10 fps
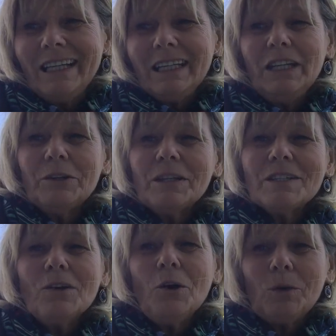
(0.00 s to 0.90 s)
near
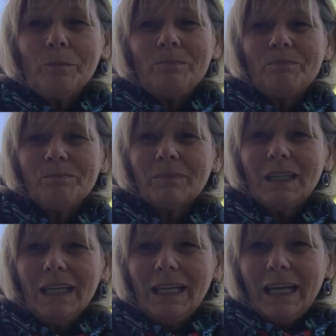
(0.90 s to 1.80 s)
his home.
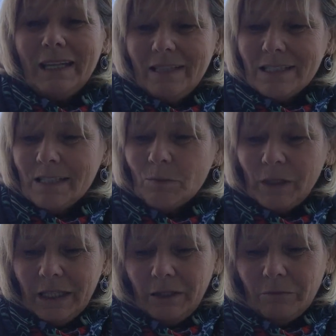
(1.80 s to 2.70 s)
And this is
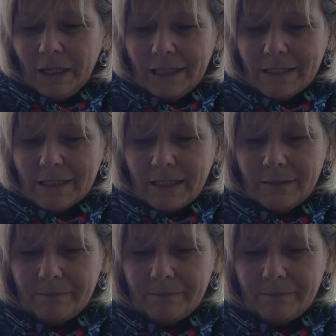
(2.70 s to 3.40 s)
what he writes: